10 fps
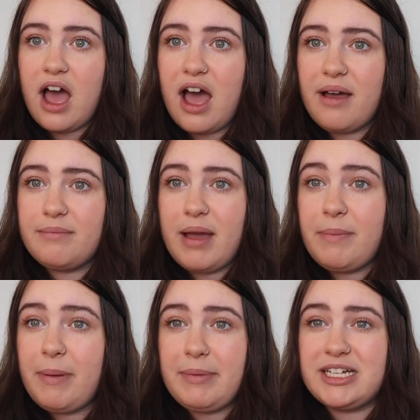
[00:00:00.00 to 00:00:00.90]

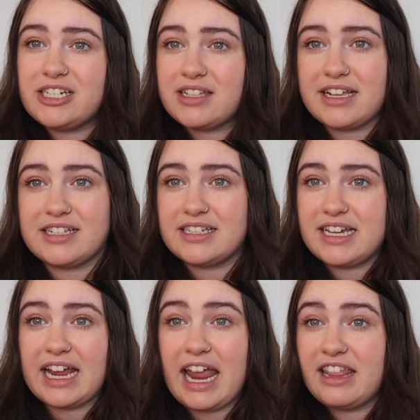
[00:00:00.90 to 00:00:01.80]
My baby just likes to
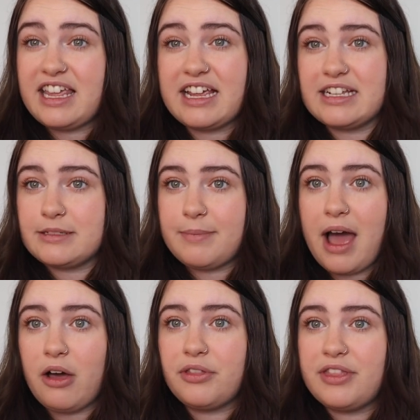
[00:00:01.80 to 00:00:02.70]
stick anything in his
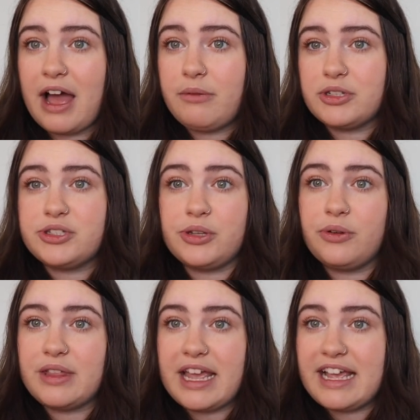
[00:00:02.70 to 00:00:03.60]
mouth that will
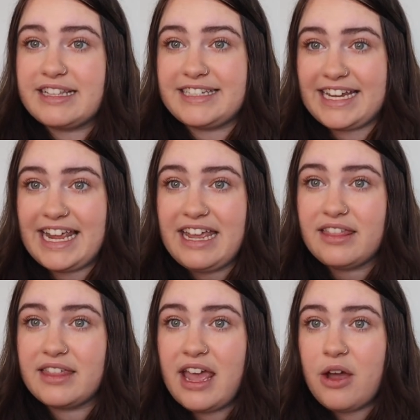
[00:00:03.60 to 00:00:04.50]
soothe his
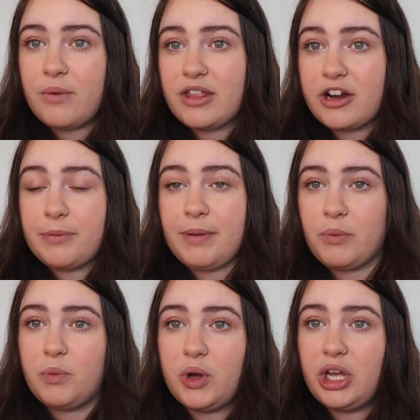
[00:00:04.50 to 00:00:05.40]
teeth, whether it
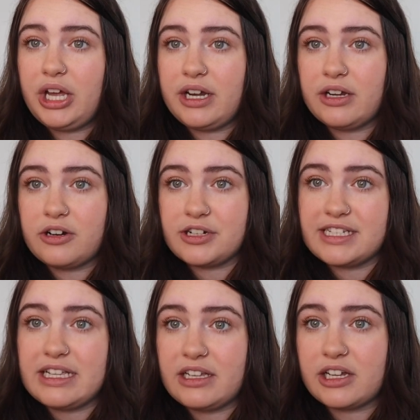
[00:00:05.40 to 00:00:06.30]
be wood or
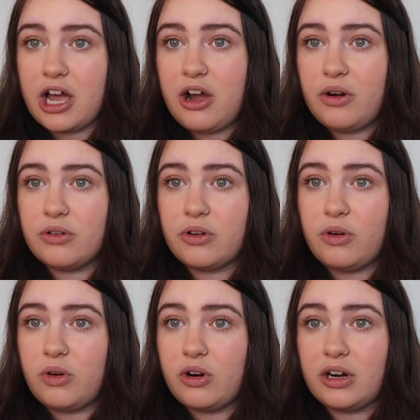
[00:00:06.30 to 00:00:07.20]
silicone
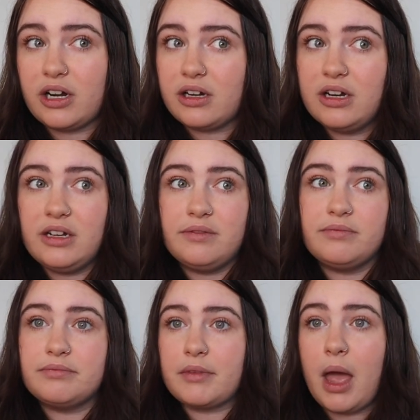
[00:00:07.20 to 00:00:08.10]
or
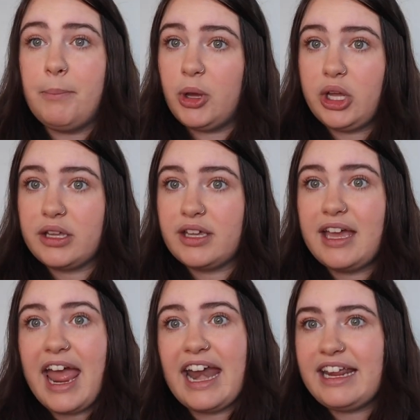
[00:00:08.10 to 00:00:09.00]
a book,
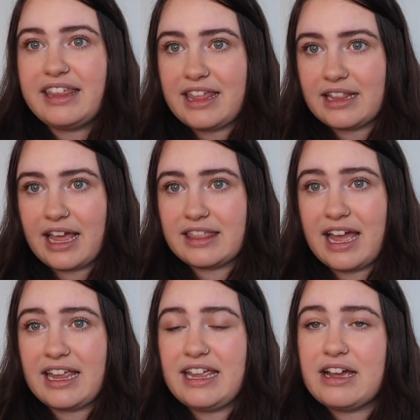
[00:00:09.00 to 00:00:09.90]
anything like
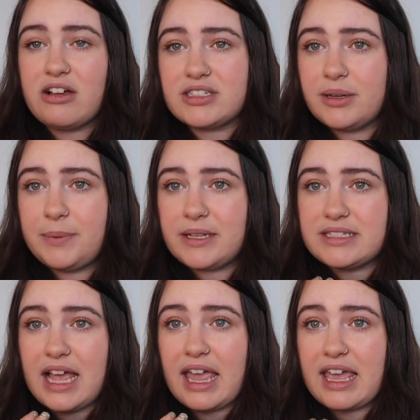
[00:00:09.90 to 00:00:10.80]
that. He also
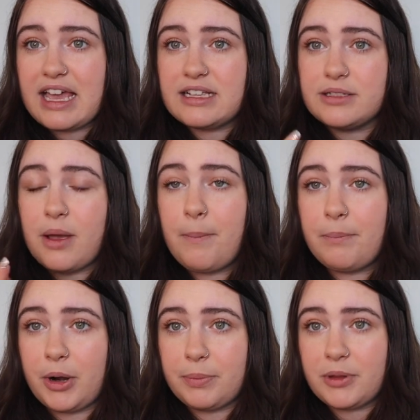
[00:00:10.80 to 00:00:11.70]
puts like his
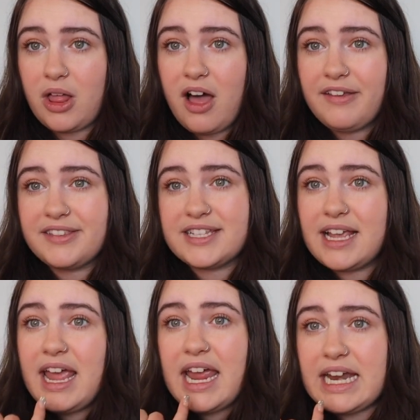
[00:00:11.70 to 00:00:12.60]
burp
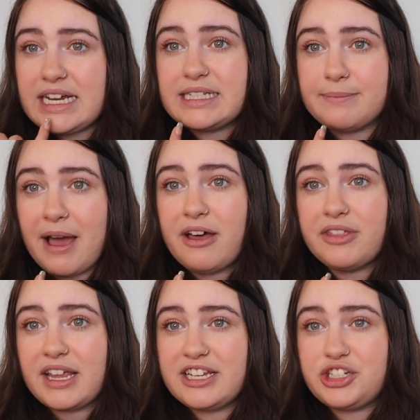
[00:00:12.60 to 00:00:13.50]
cloths in his
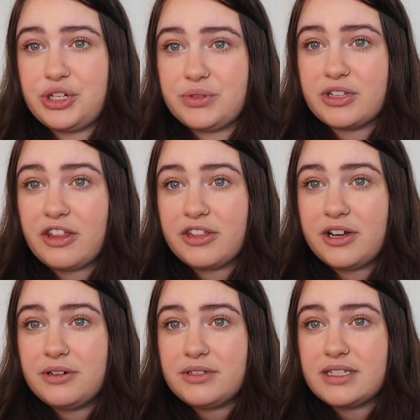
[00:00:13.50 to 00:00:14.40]
mouth and chews on
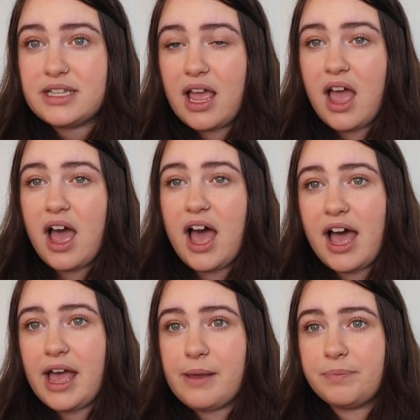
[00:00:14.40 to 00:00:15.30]
those.
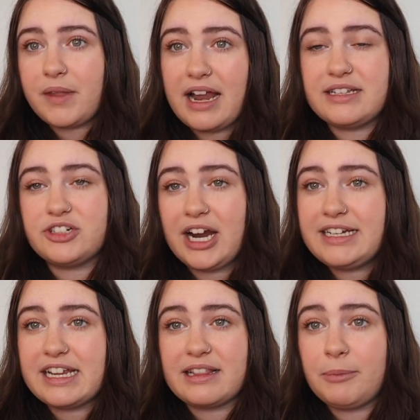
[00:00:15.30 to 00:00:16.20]
I
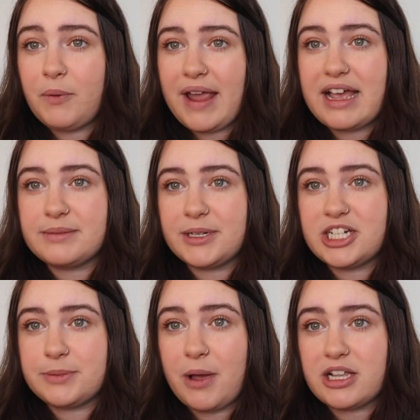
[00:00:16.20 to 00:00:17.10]
try to take them away as
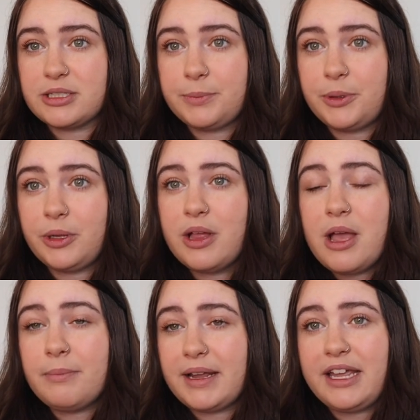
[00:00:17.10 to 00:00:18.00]
much as possible,
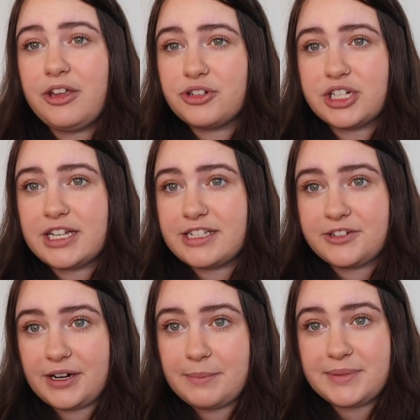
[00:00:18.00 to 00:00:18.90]
but he usually
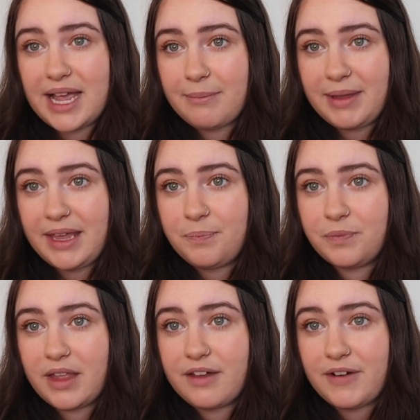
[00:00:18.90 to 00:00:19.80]
screams at me
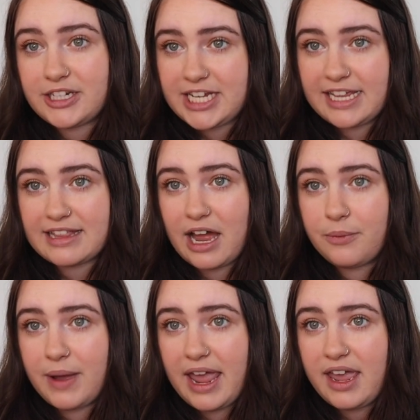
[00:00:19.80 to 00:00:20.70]
if I take that
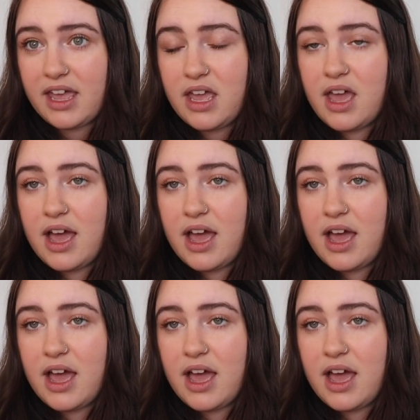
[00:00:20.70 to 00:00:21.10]
away.